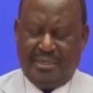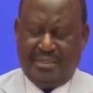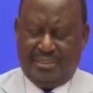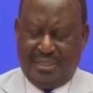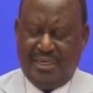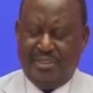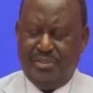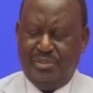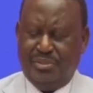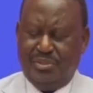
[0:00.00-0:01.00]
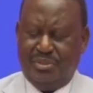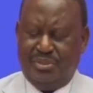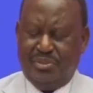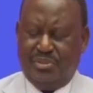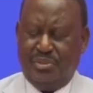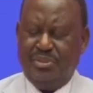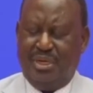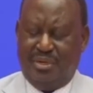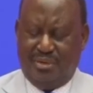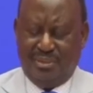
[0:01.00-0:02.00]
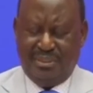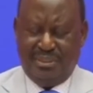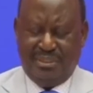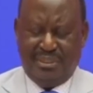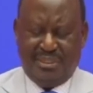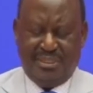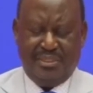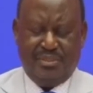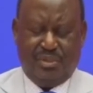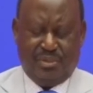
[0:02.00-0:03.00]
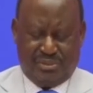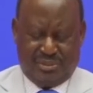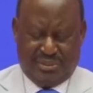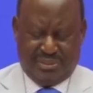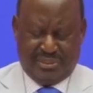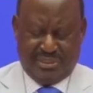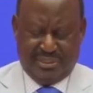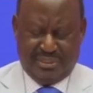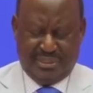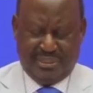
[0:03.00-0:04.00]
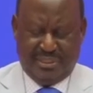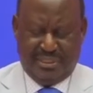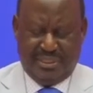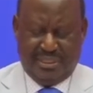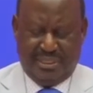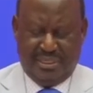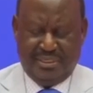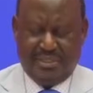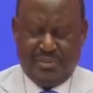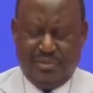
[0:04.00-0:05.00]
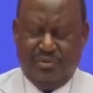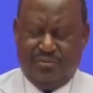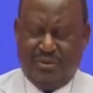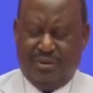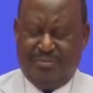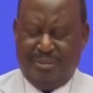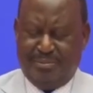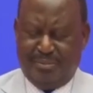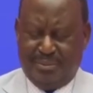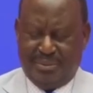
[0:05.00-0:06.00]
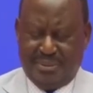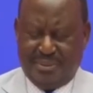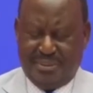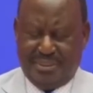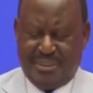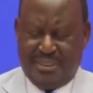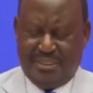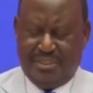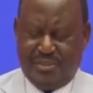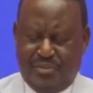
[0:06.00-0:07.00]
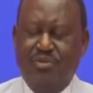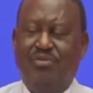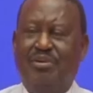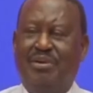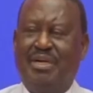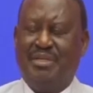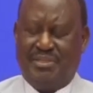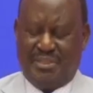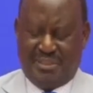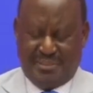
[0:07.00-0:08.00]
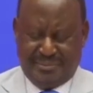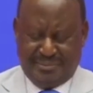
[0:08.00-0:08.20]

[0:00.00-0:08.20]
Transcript: I charge you to soldier on in this cause. It is good for our people. It is good for our country.